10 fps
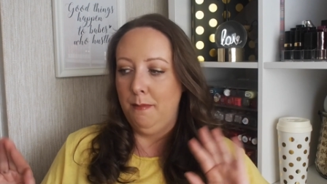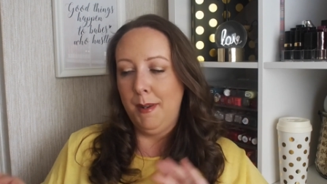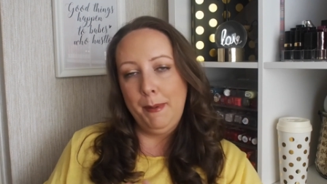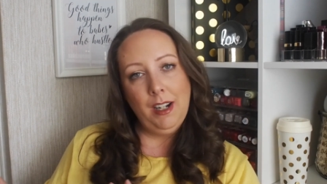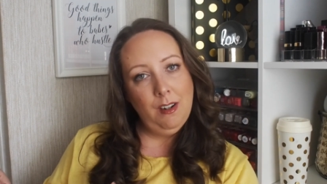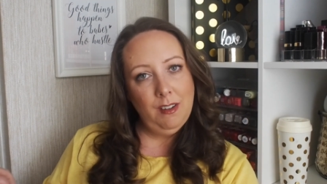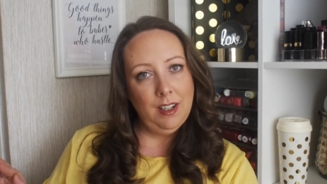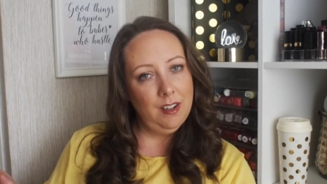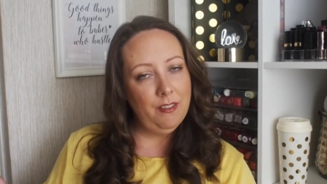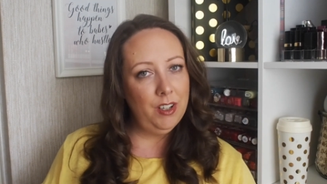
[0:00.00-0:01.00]
maybe go
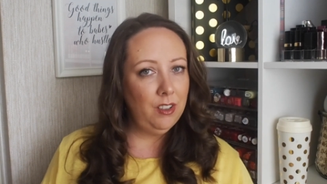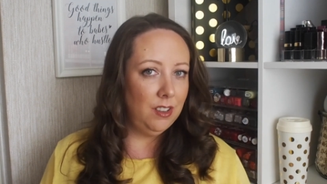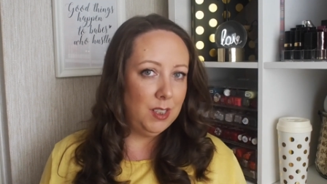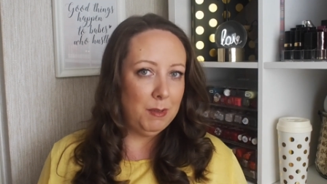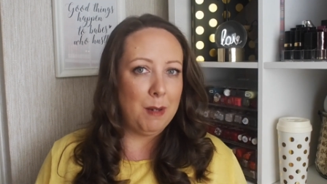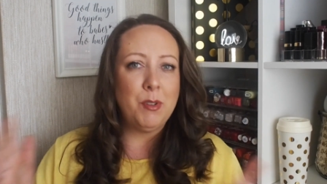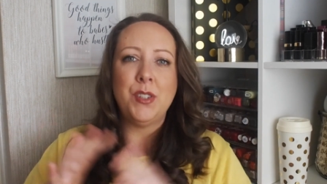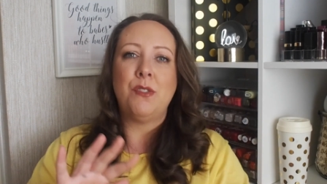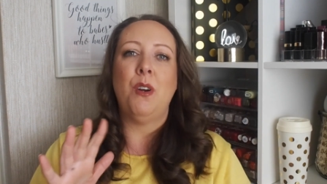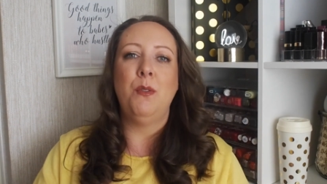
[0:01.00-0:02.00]
and have a look at some of them.
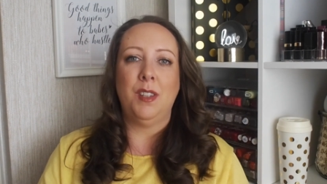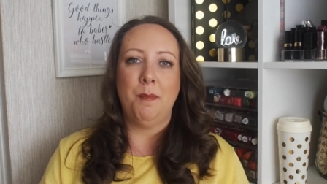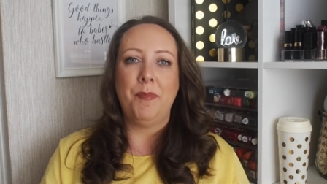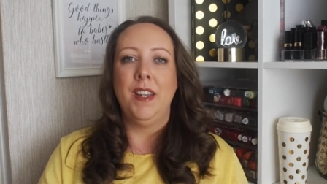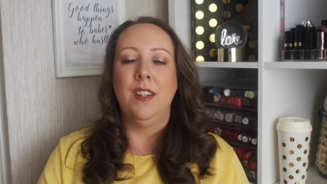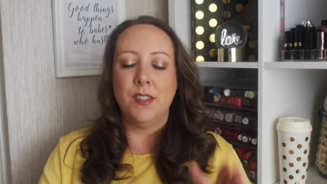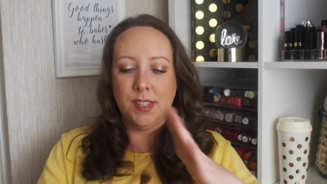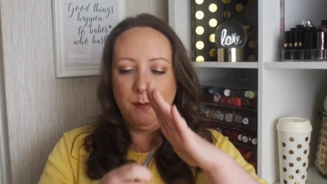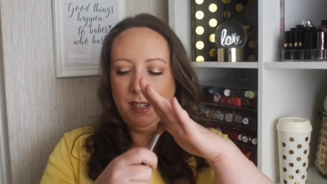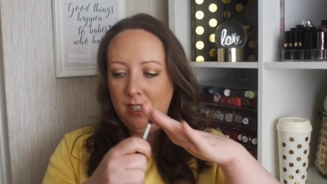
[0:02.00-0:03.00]
Just stroke them.
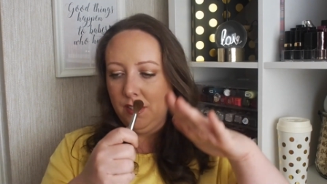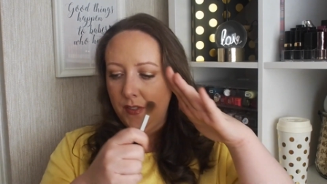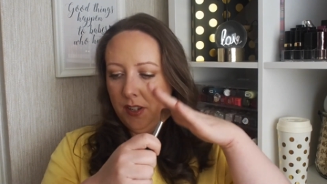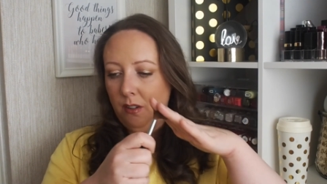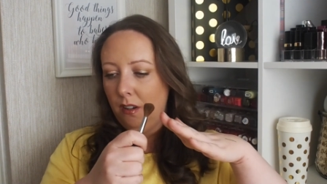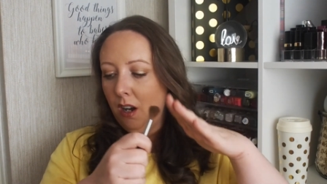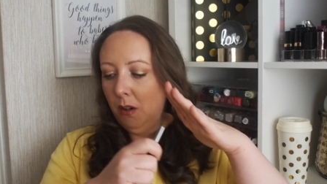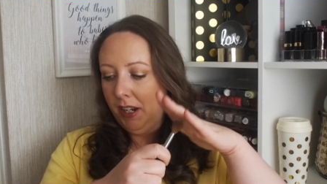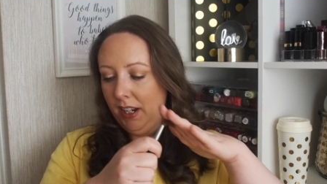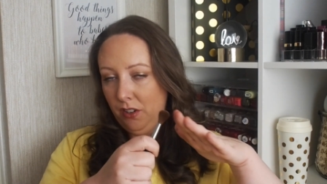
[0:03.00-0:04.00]
Just go in and just go, oh
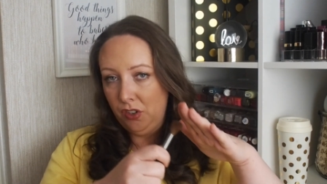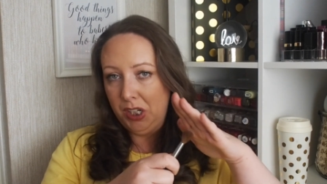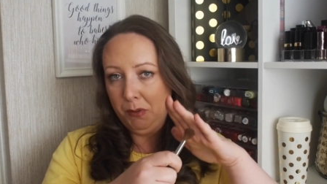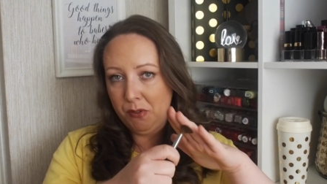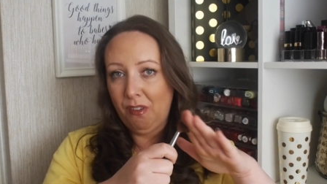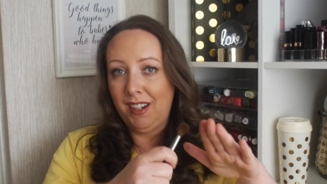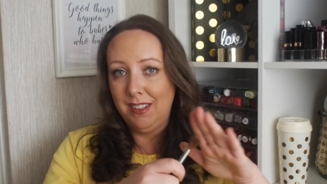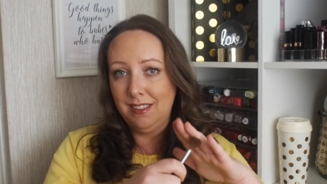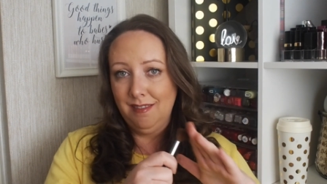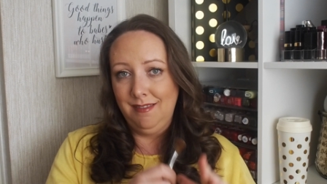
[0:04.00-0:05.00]
yeah, she was
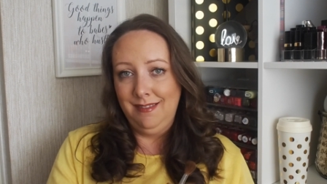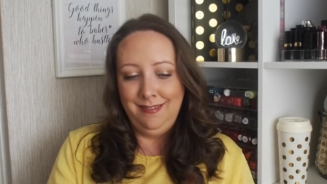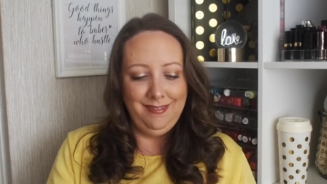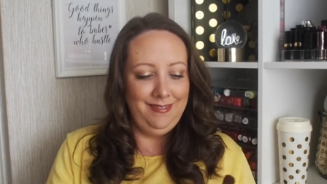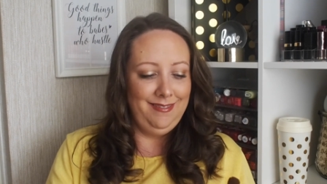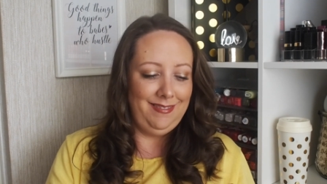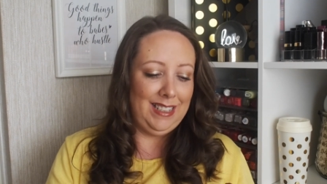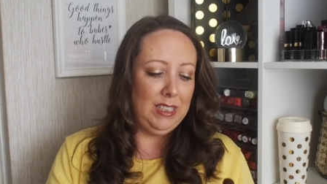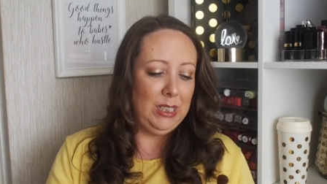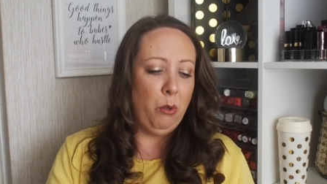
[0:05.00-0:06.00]
right.
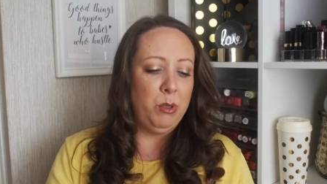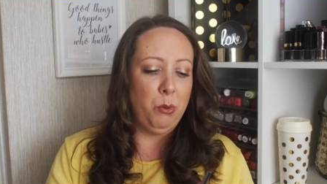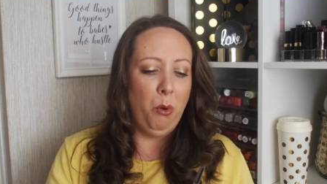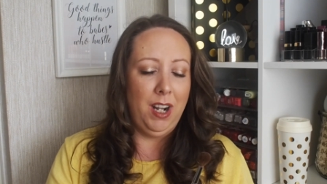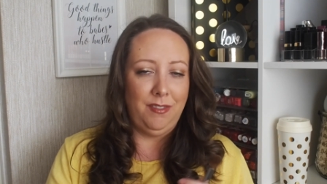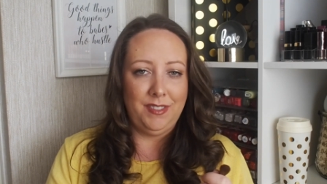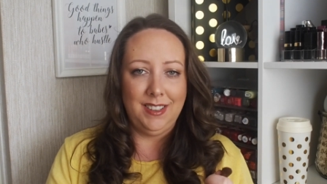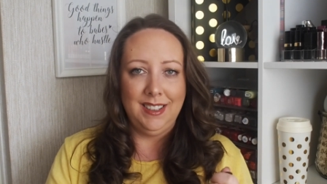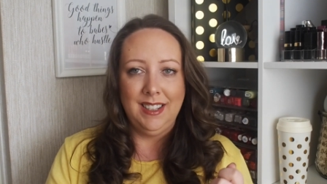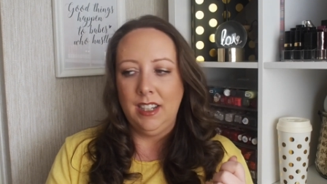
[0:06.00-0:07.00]
They're so
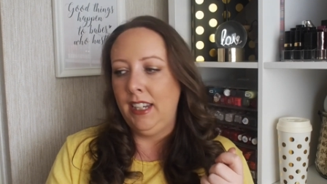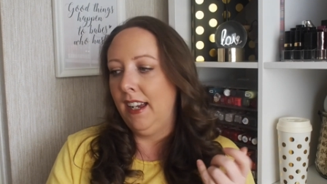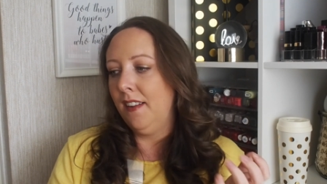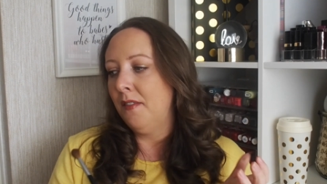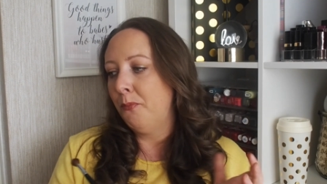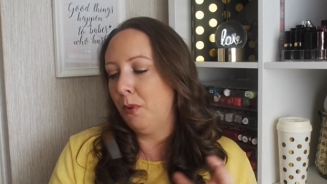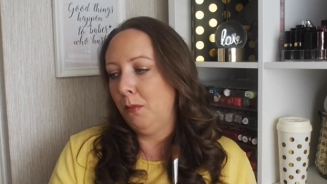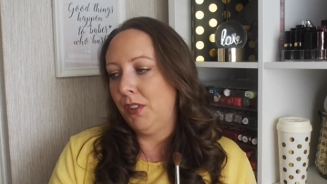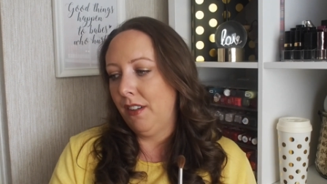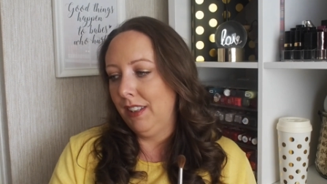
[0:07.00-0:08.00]
soft. Yeah, pretty
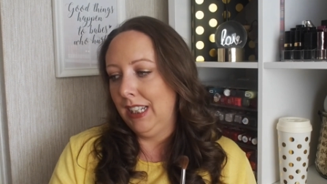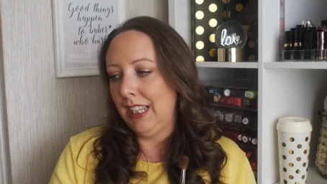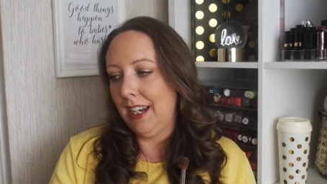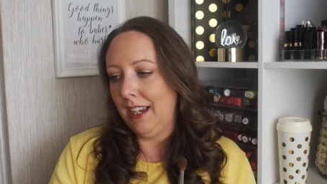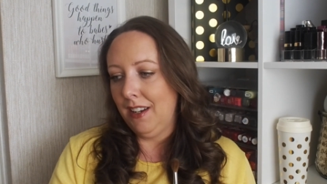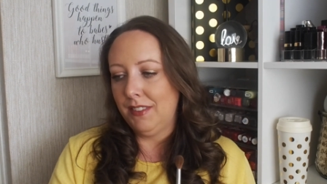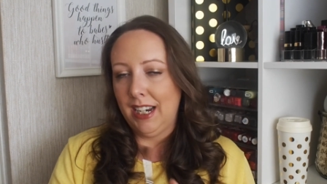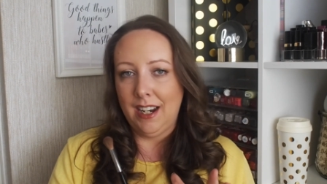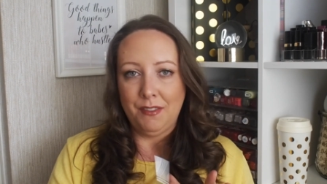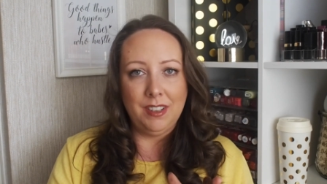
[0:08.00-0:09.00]
much everything that I have
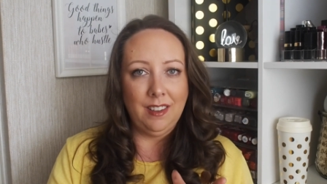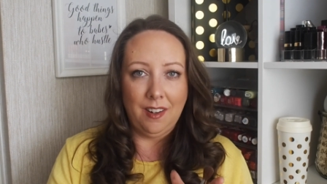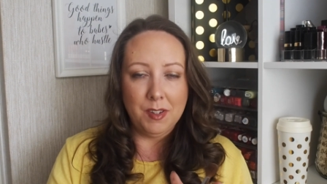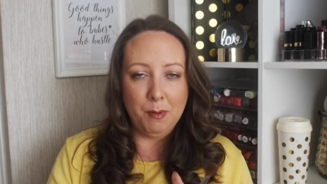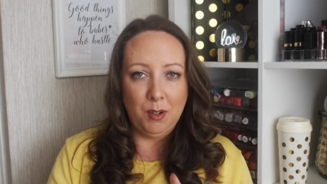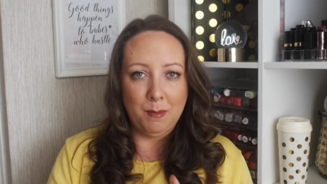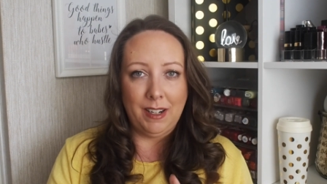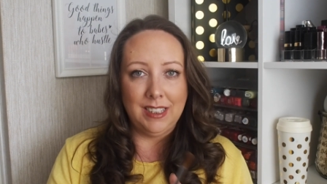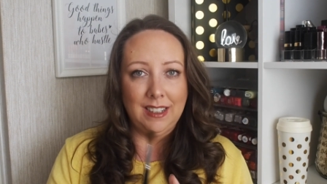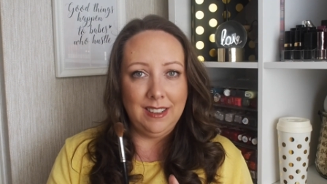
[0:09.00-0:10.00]
there, everything that I've spoken
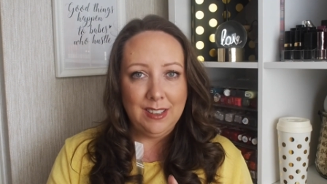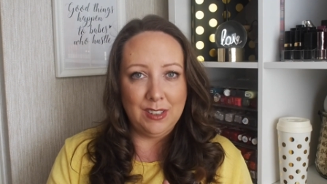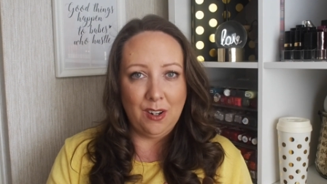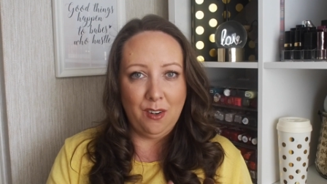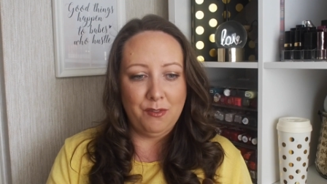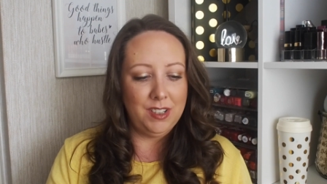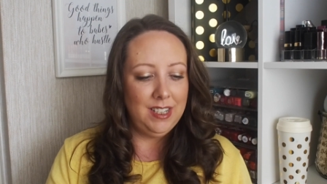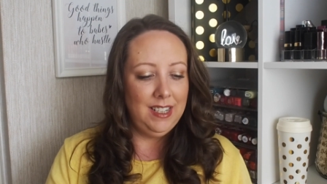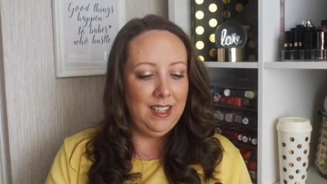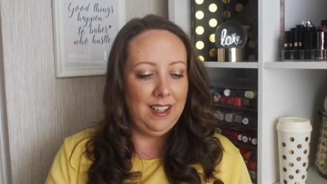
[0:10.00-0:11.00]
about is nice and soft
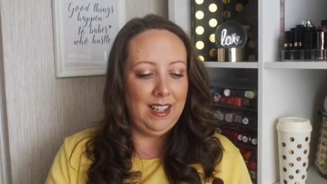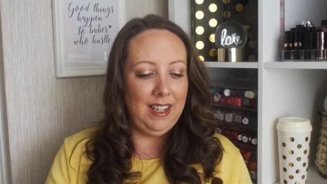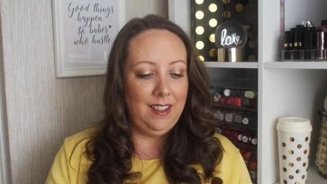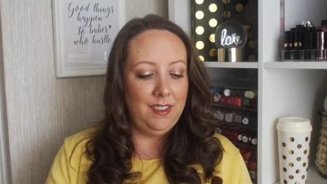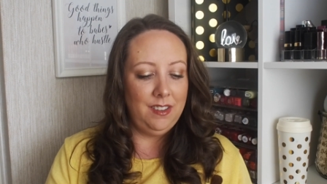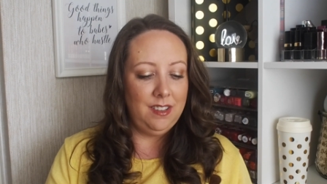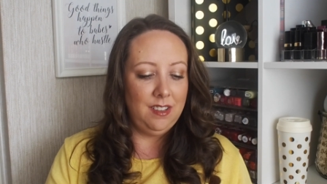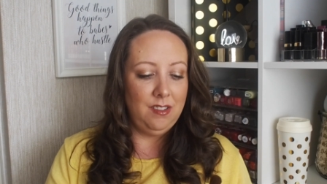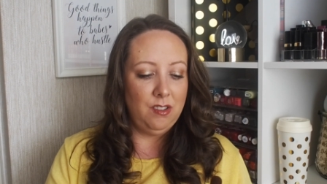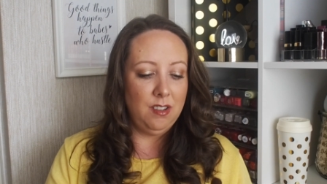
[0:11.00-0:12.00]
and
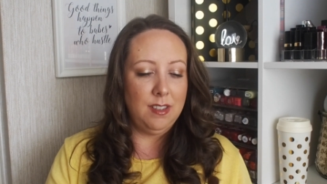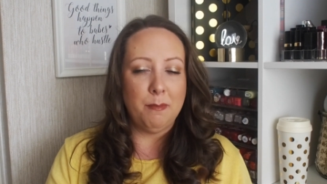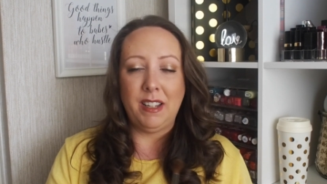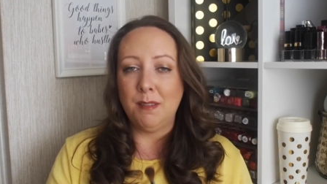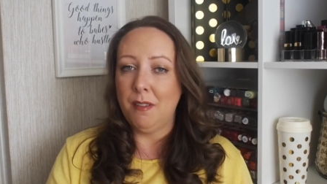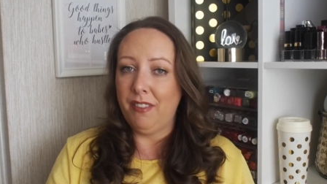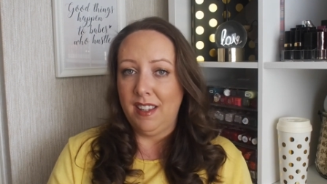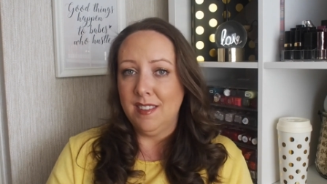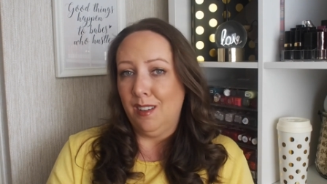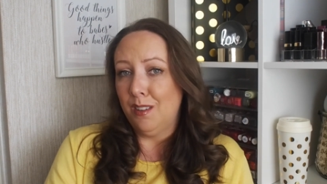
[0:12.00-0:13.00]
just makes my
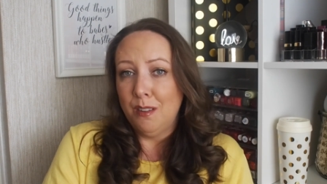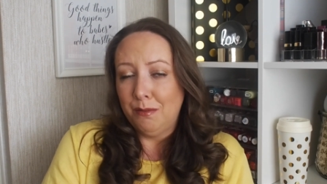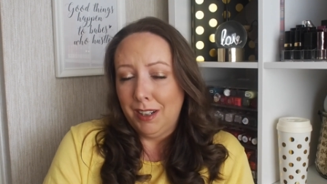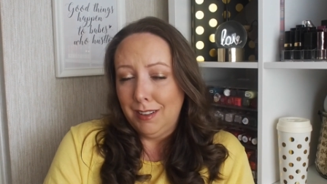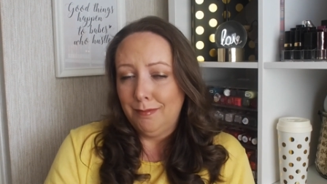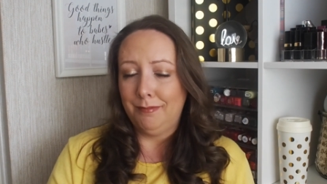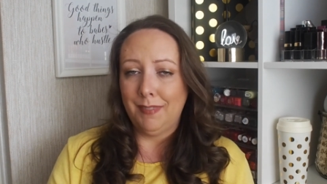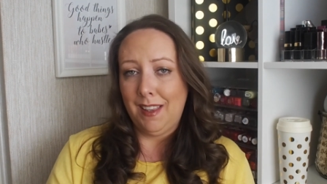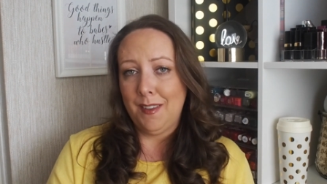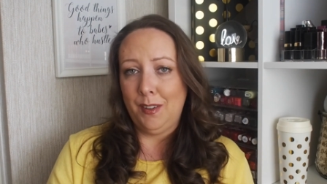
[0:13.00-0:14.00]
face look lovely.
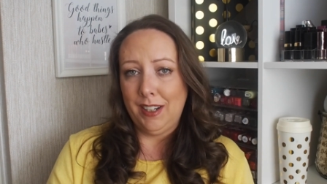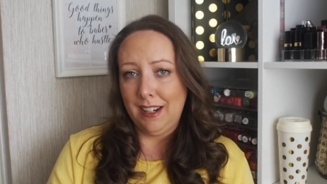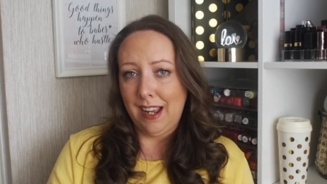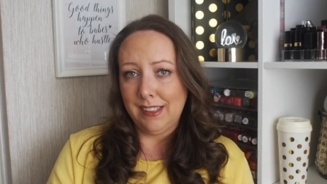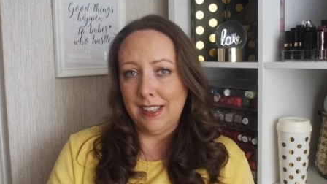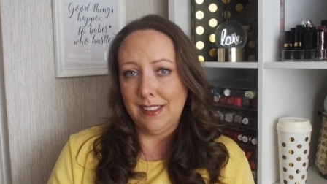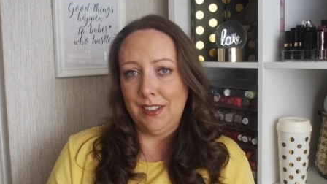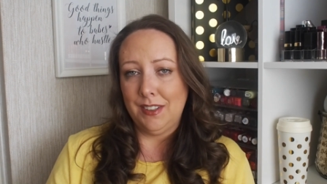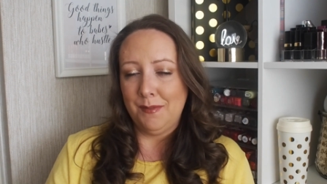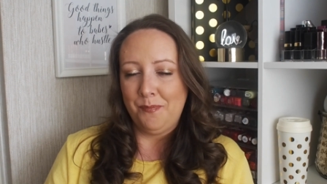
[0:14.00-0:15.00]
That's all you can ask, isn't
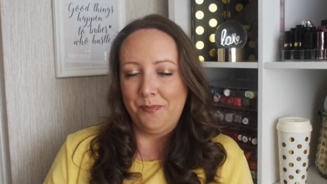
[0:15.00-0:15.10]
it?